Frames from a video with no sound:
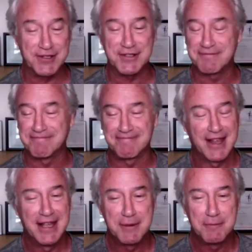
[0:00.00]
just,
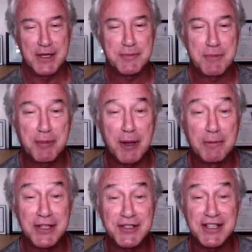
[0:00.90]
must be
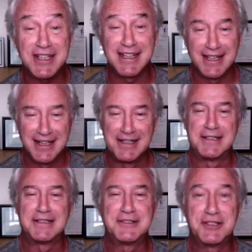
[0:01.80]
publicity,
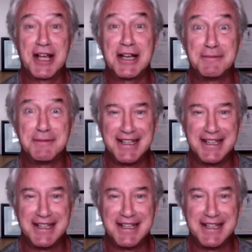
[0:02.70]
gentlemen.